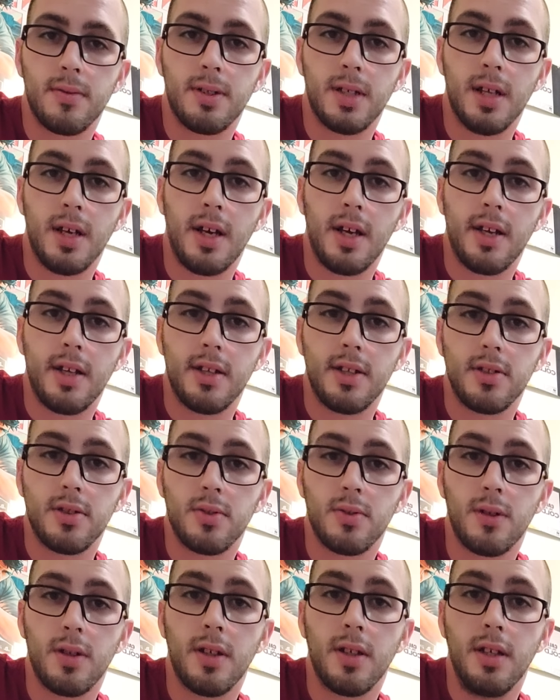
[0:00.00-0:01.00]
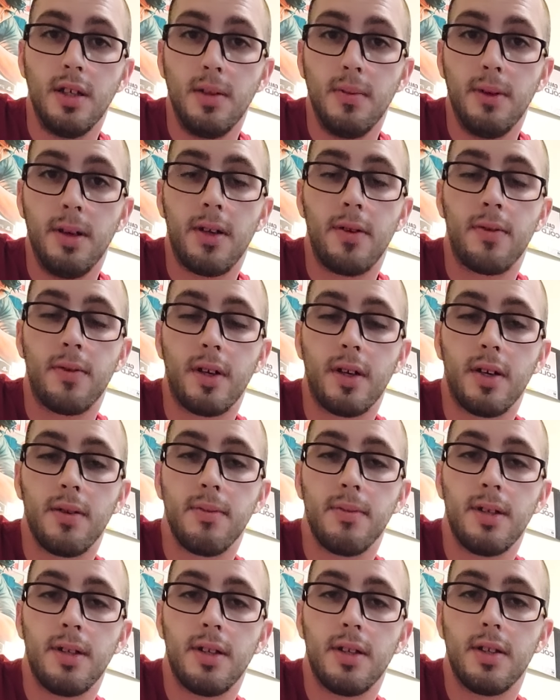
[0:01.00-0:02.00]
That is what eBay
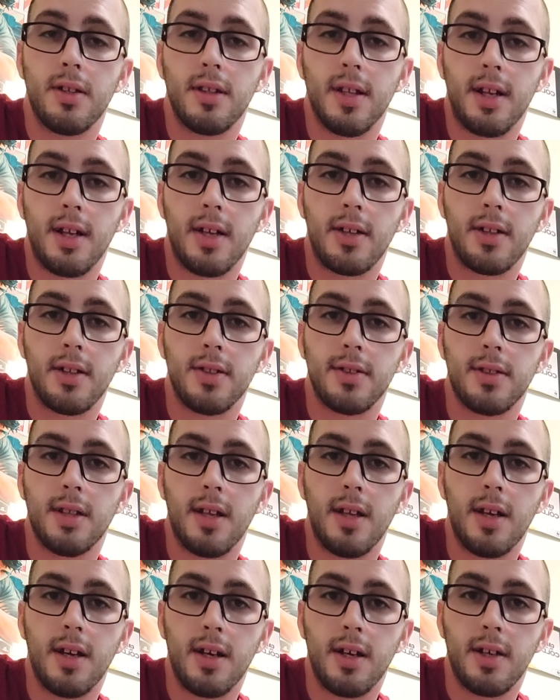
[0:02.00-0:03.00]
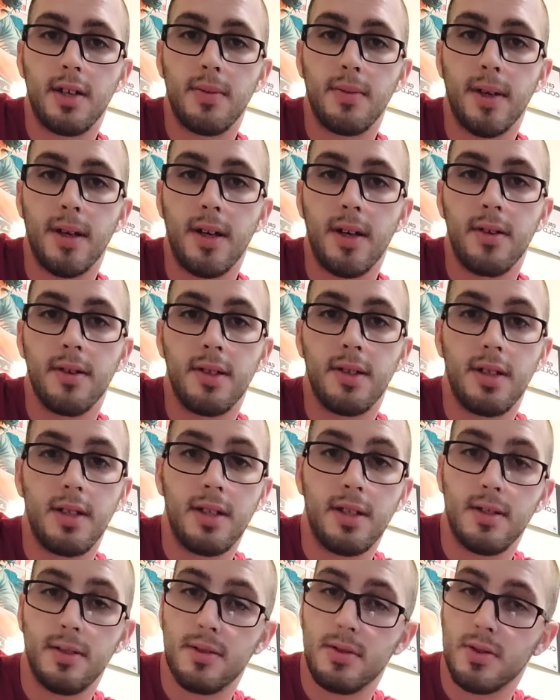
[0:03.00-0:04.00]
recommended that I list that item at,
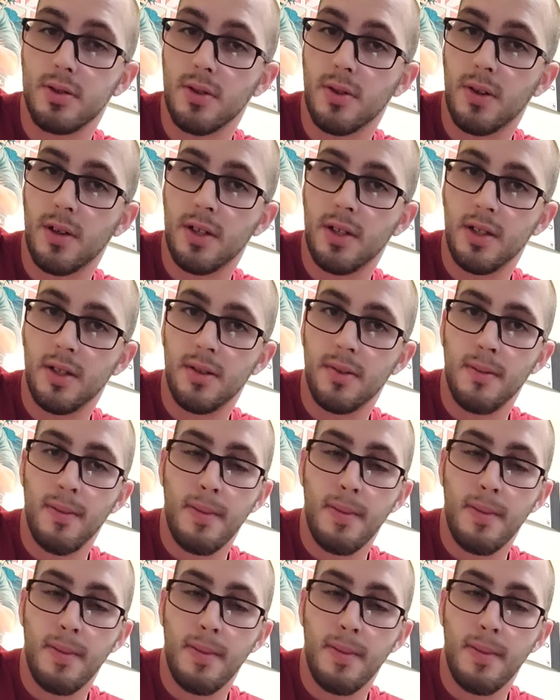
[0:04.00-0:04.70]
and so I did.